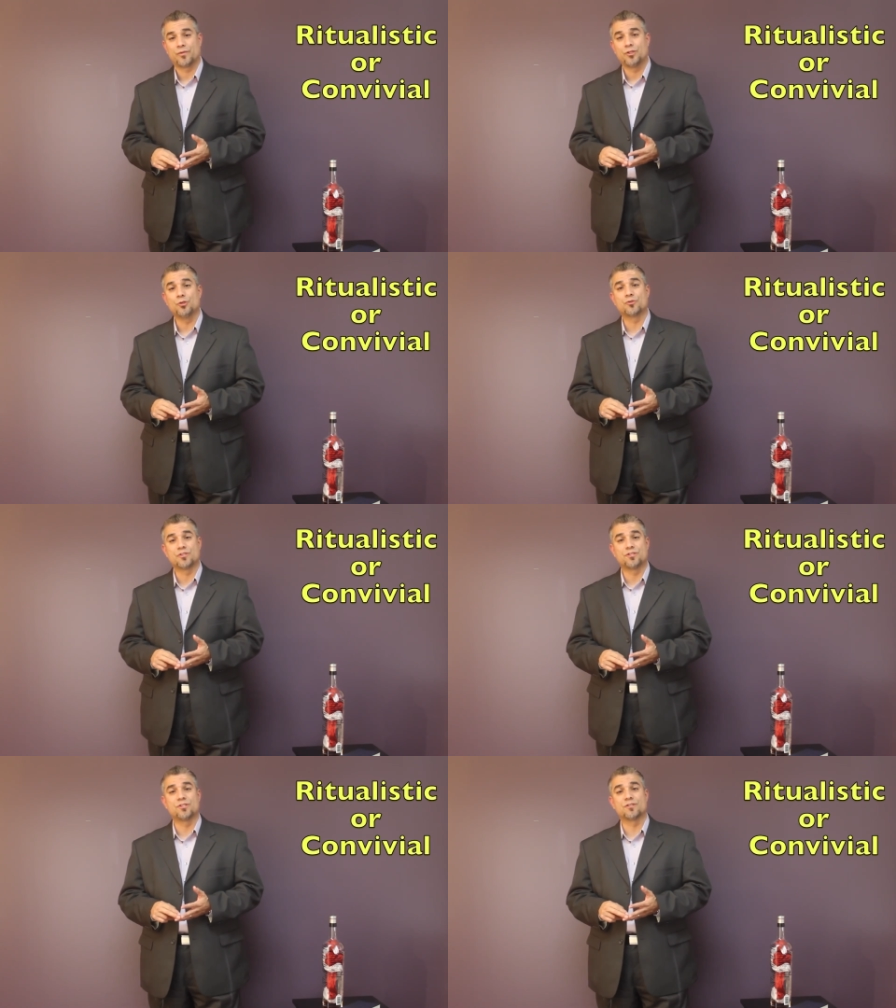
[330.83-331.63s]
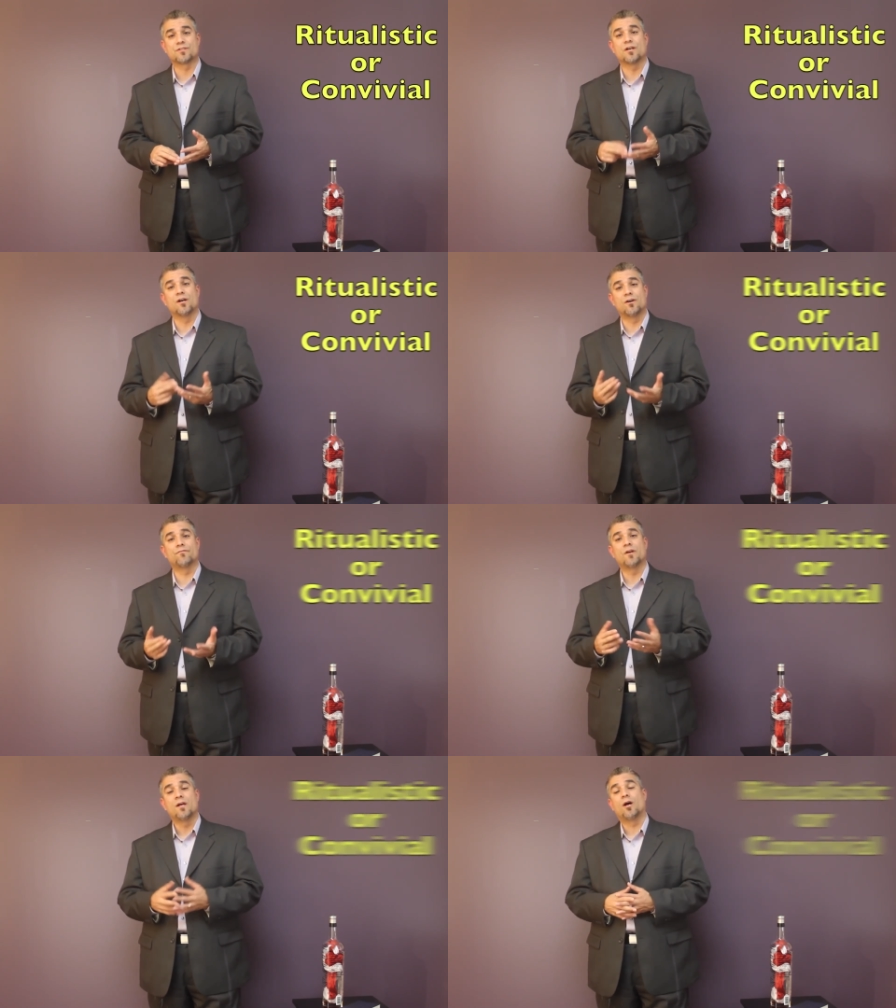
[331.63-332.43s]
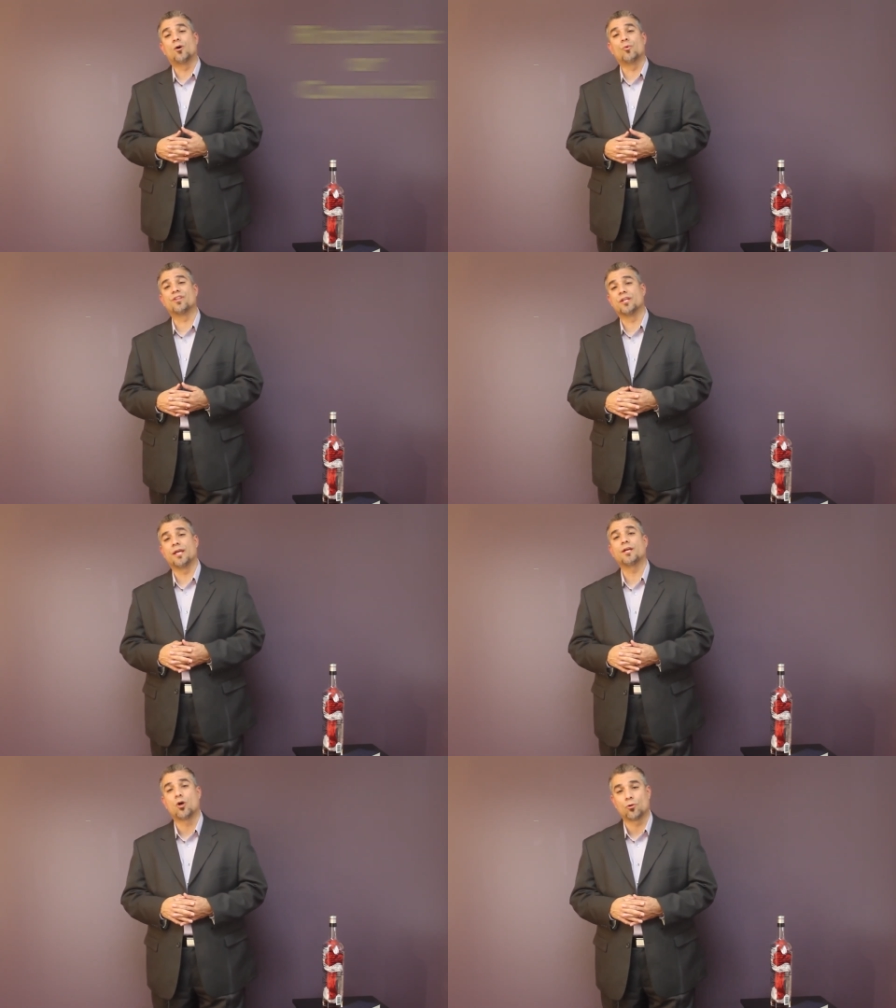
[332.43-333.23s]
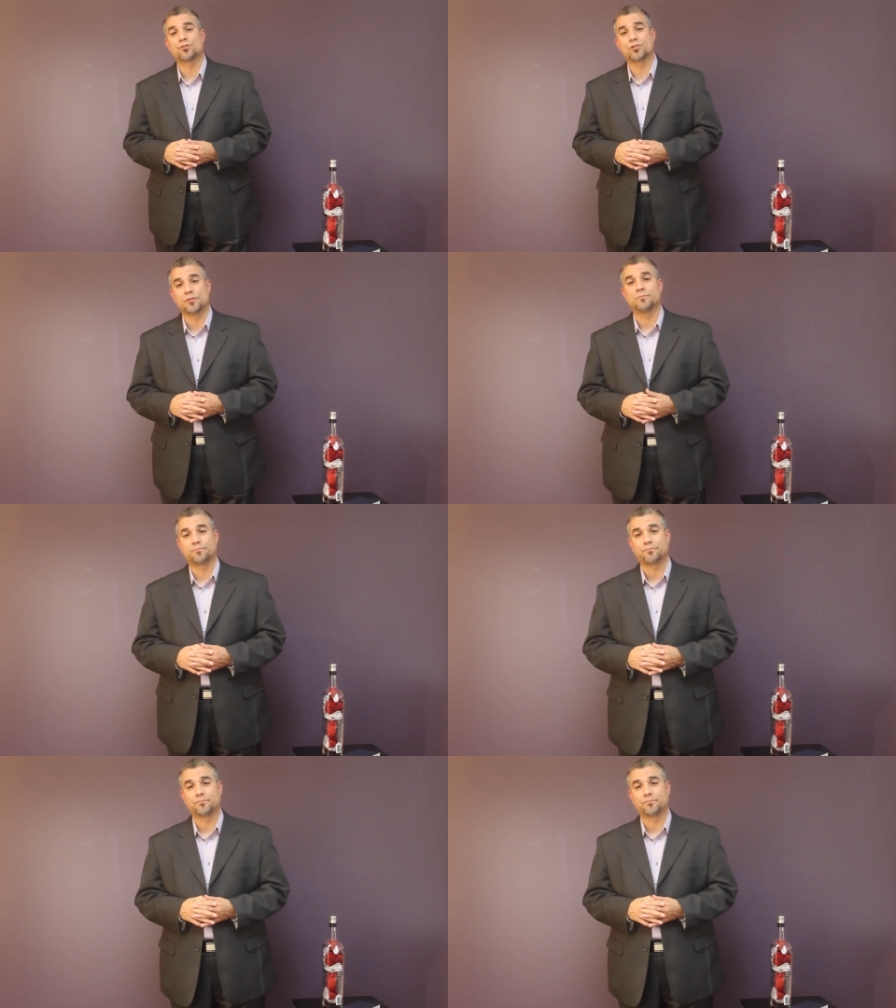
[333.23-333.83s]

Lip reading: usages of within a culture.